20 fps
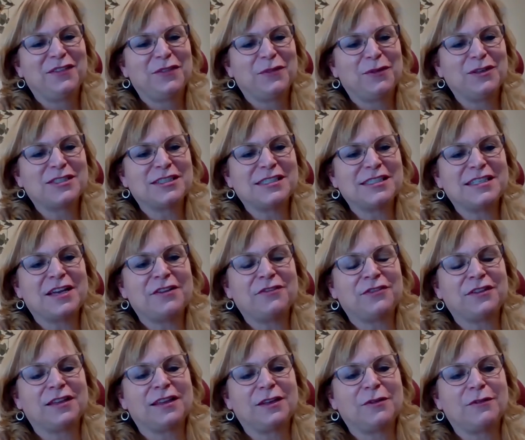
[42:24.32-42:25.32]
Well, she
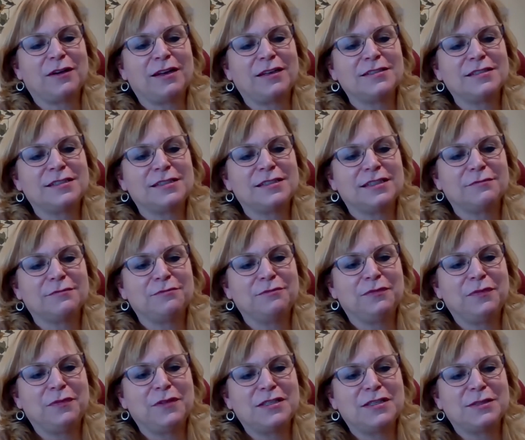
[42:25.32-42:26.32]
definitely wanted
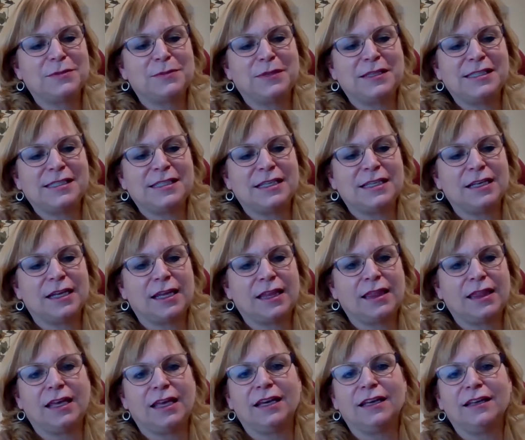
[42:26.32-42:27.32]
to be seen, I
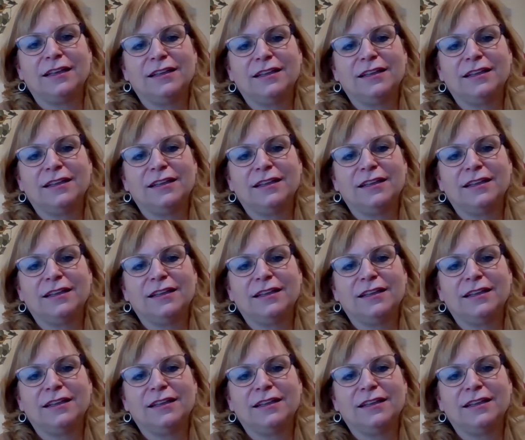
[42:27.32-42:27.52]
think.